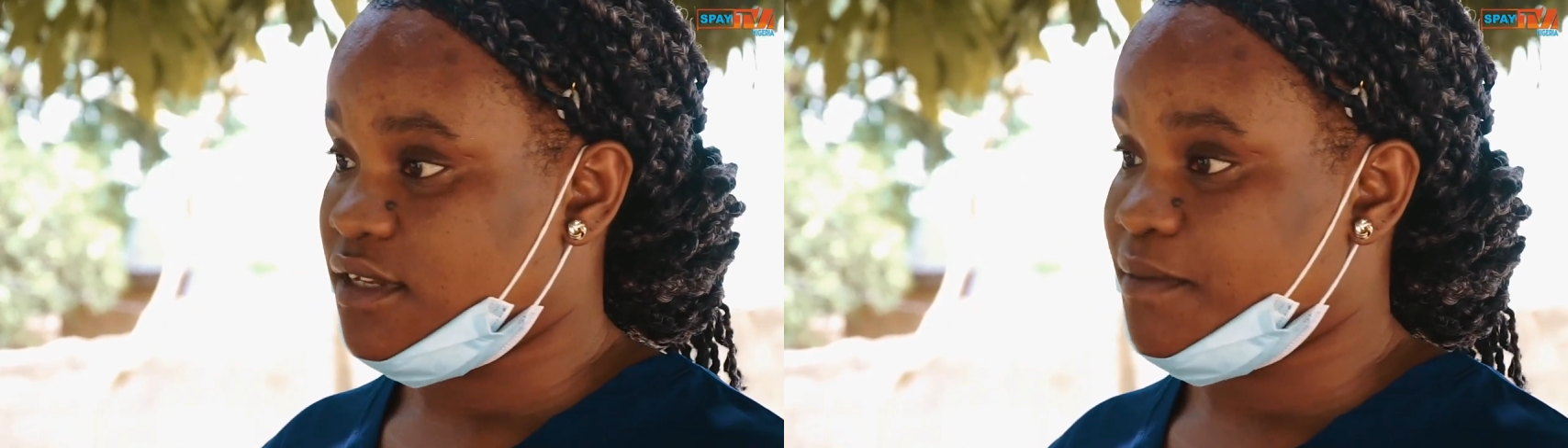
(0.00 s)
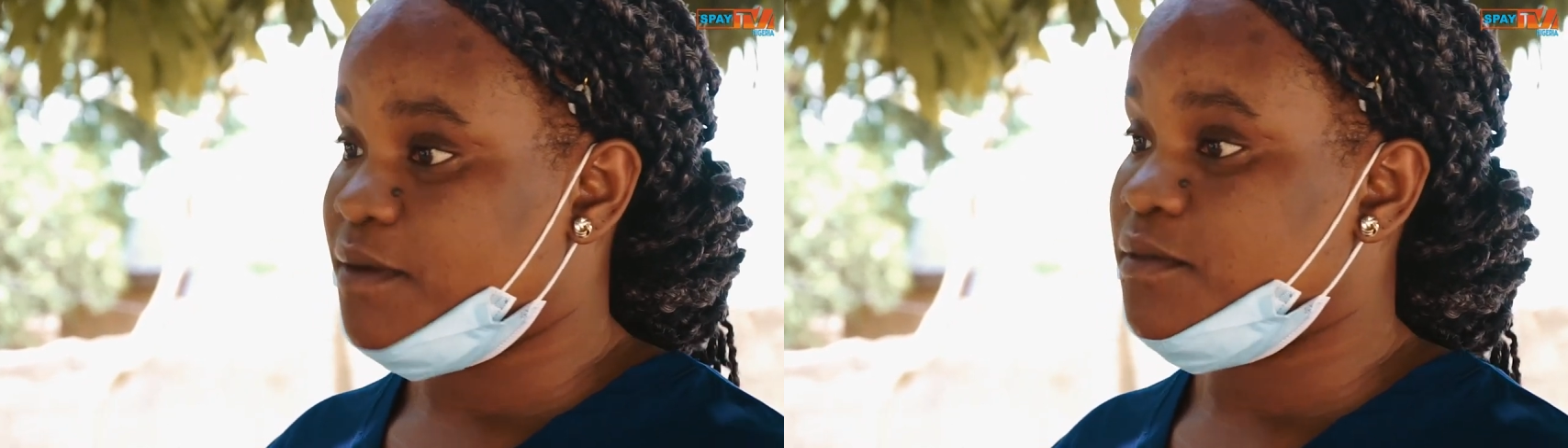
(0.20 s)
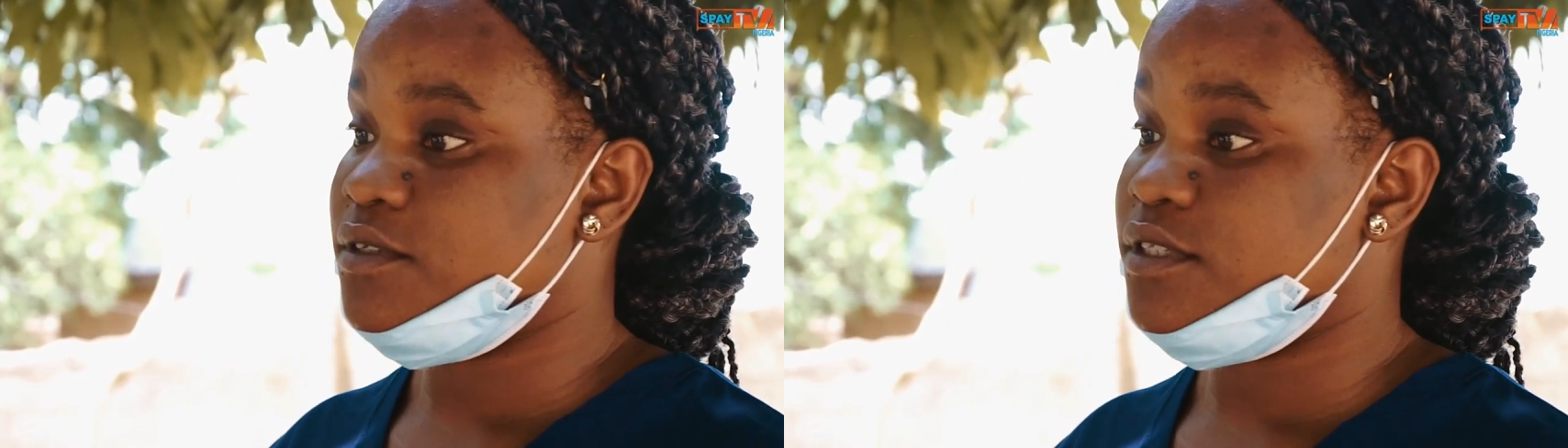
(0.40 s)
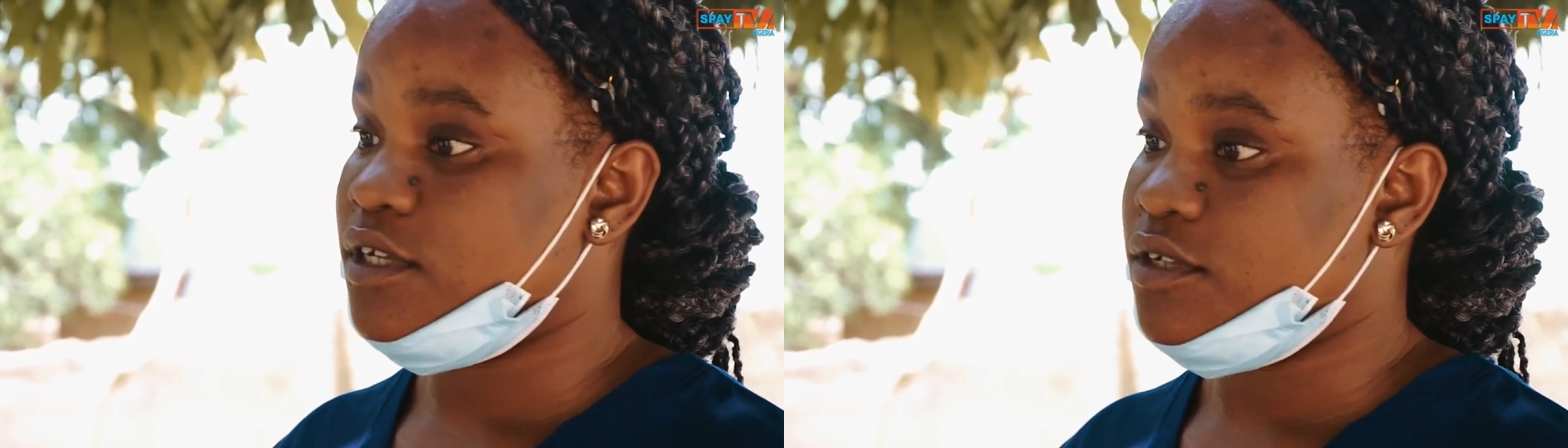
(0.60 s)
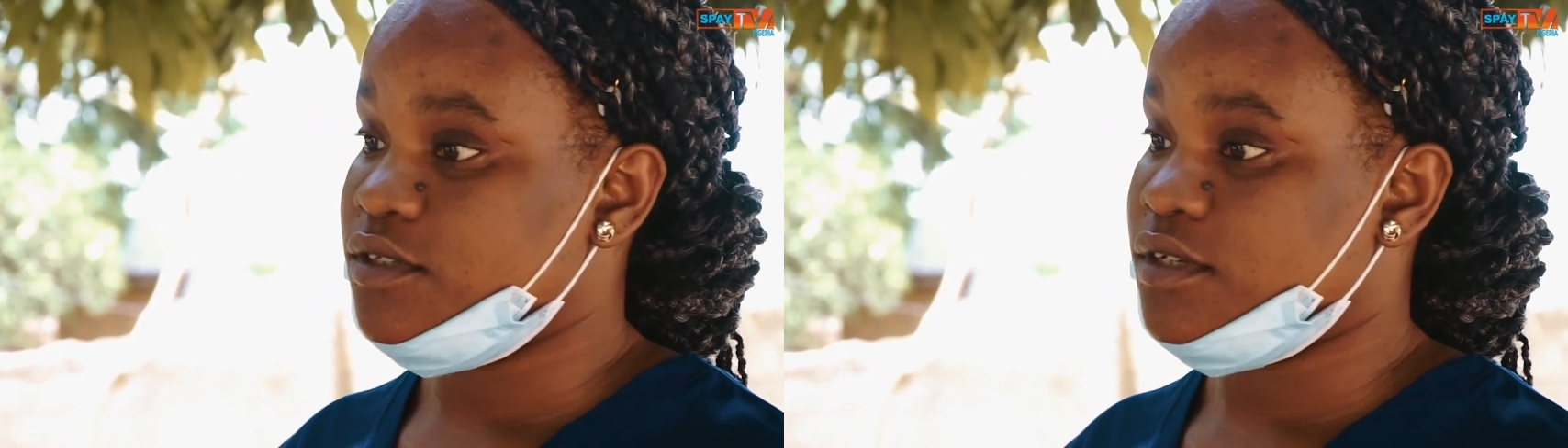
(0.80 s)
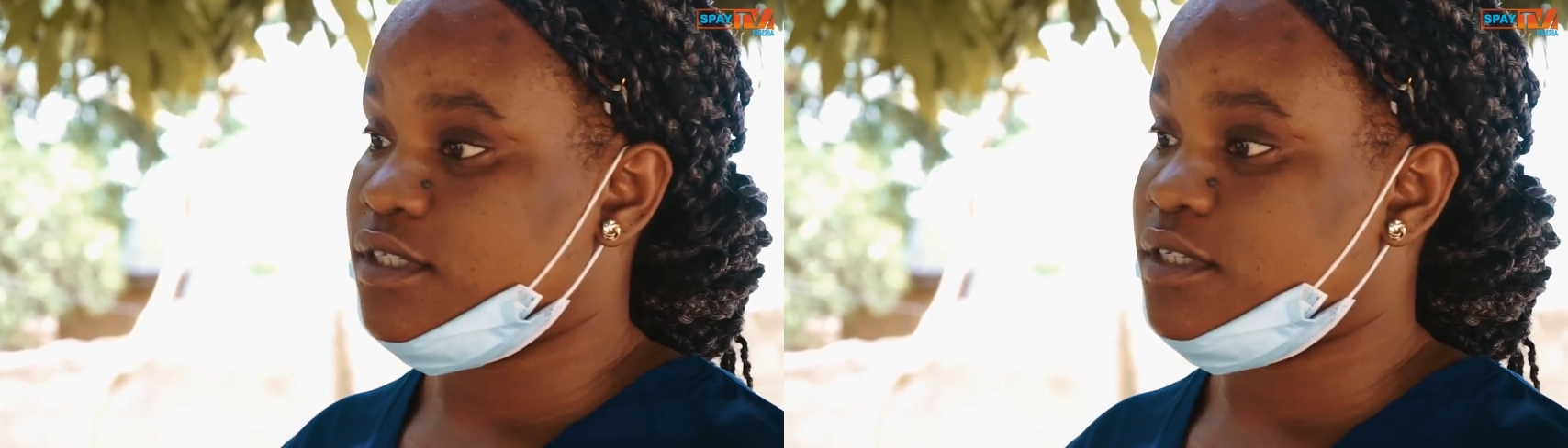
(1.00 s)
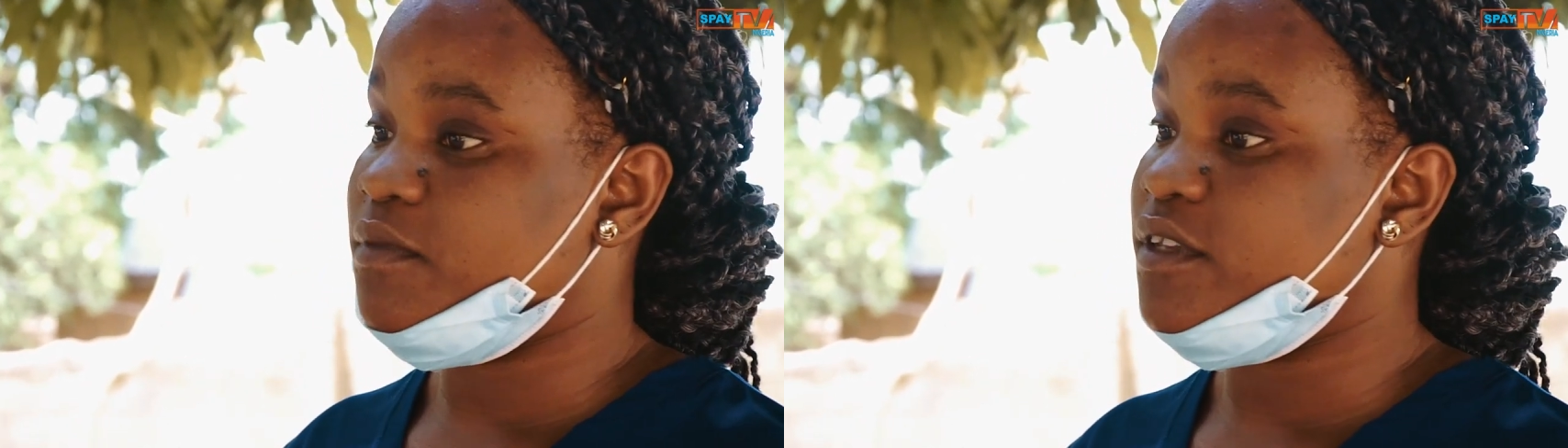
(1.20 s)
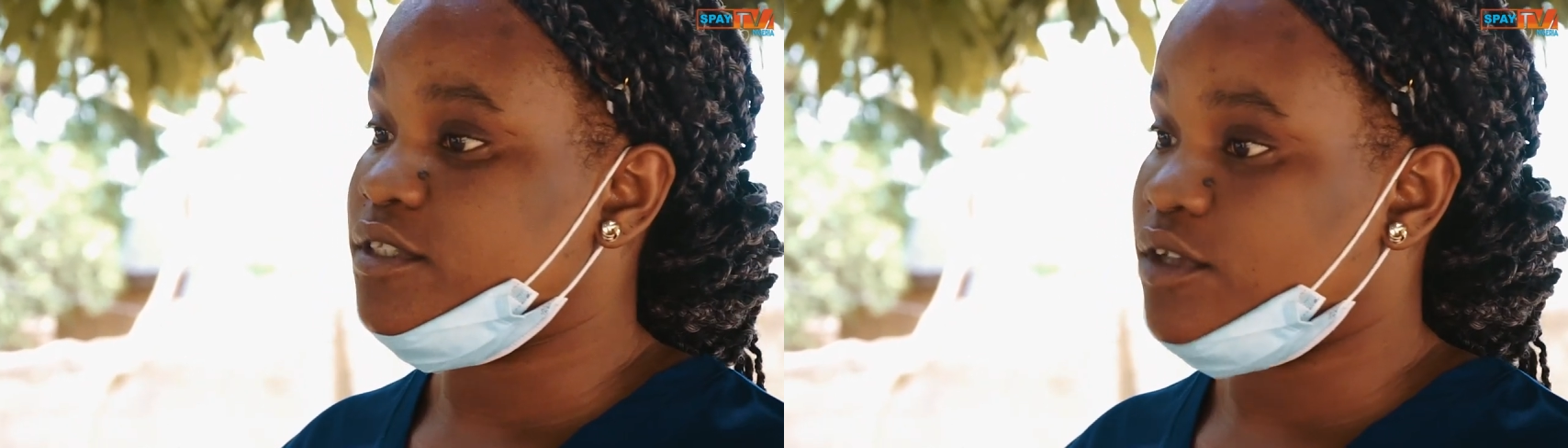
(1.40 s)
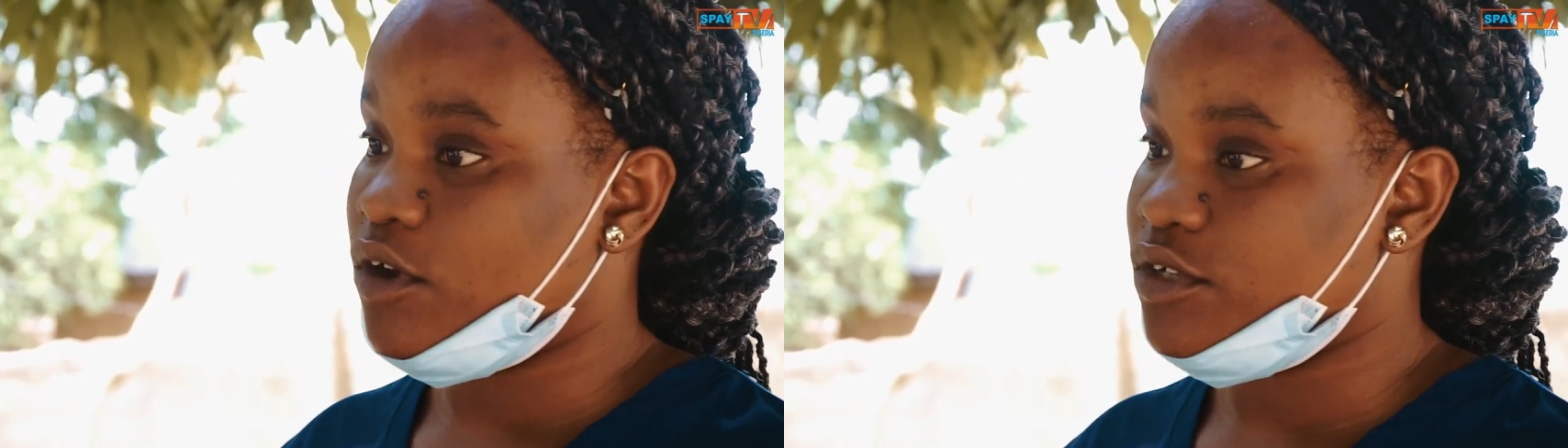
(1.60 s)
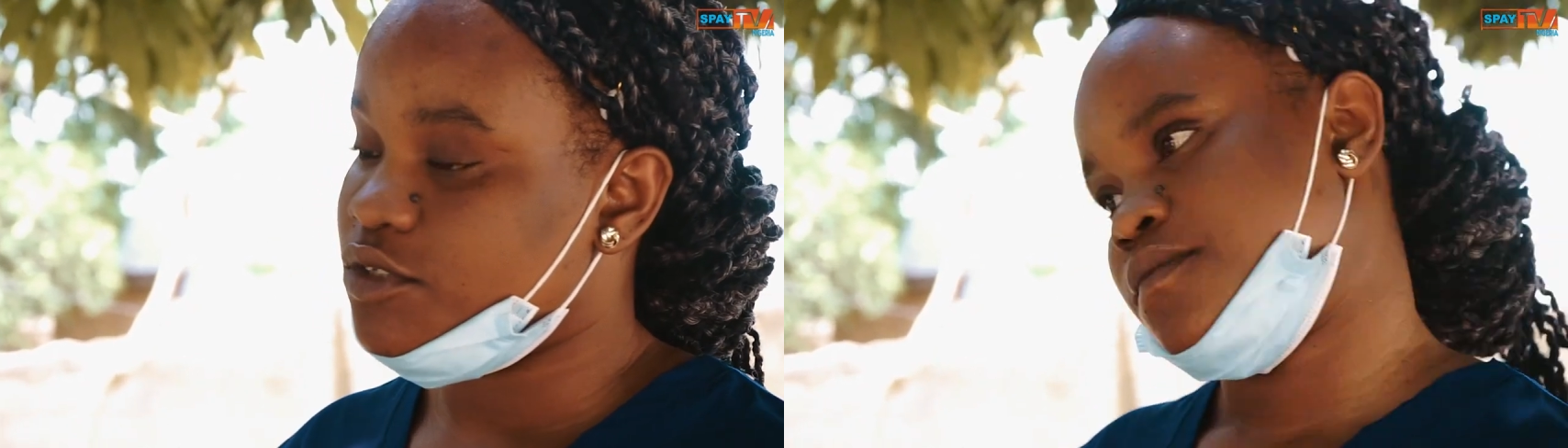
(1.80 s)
the Bible tells us it pleased God